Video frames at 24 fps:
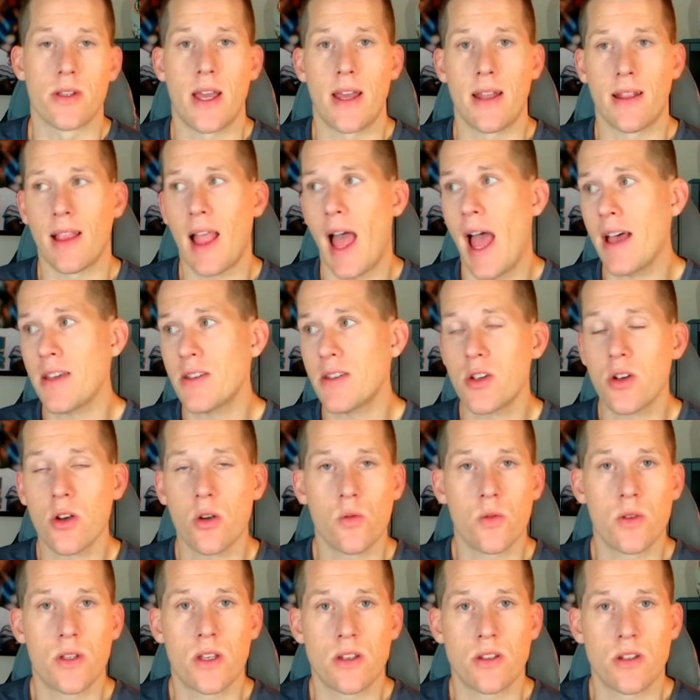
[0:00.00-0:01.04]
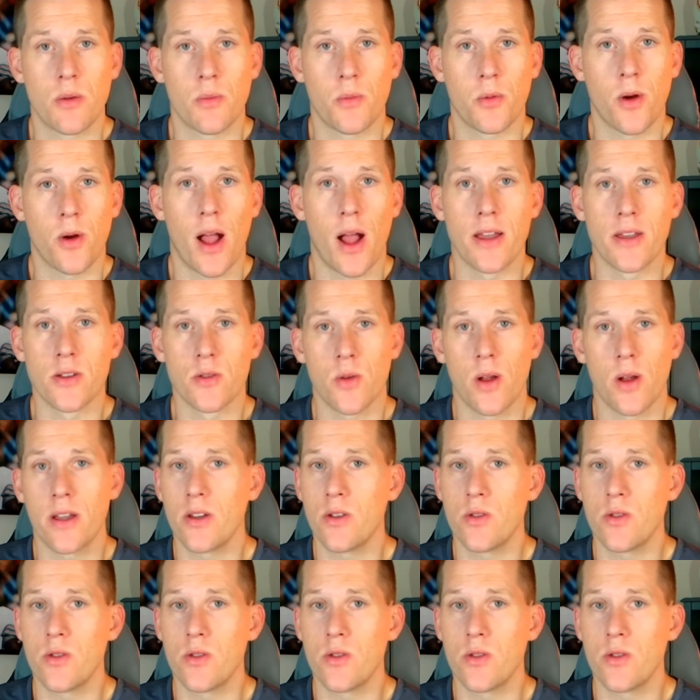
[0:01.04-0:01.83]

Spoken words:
And last year it was a surprise, right?